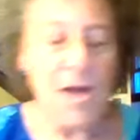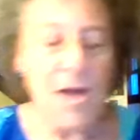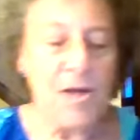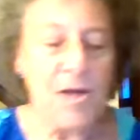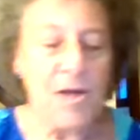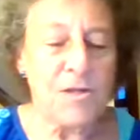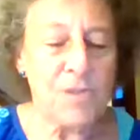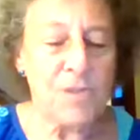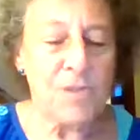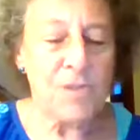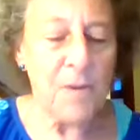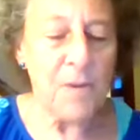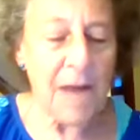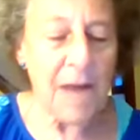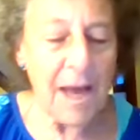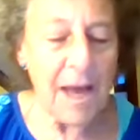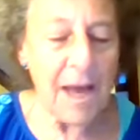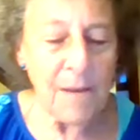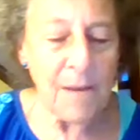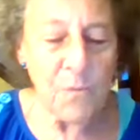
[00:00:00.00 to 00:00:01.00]
So what
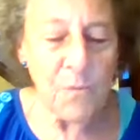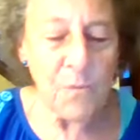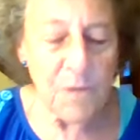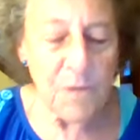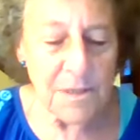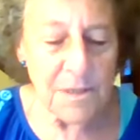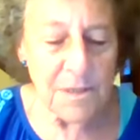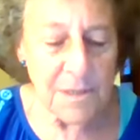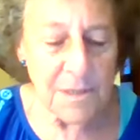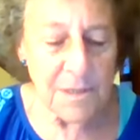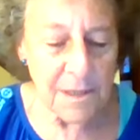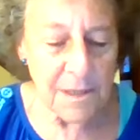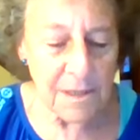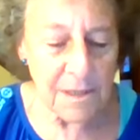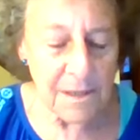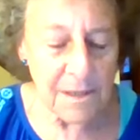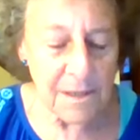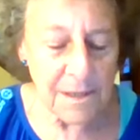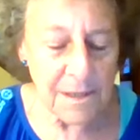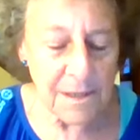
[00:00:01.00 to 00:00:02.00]
I would
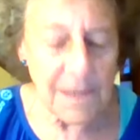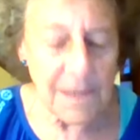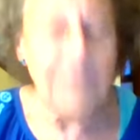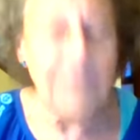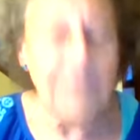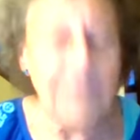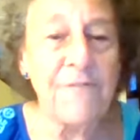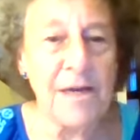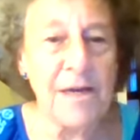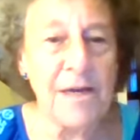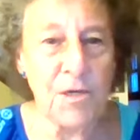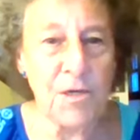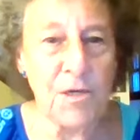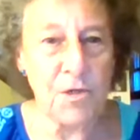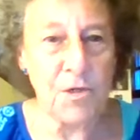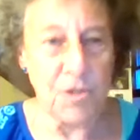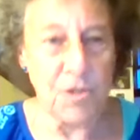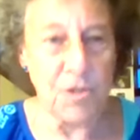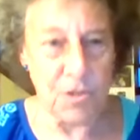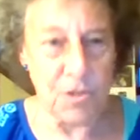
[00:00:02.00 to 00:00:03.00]
invite you to
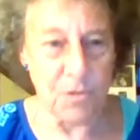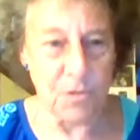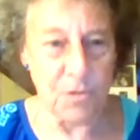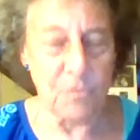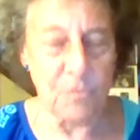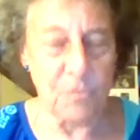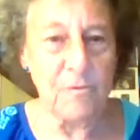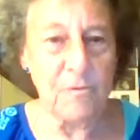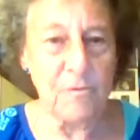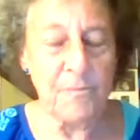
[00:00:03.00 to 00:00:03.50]
do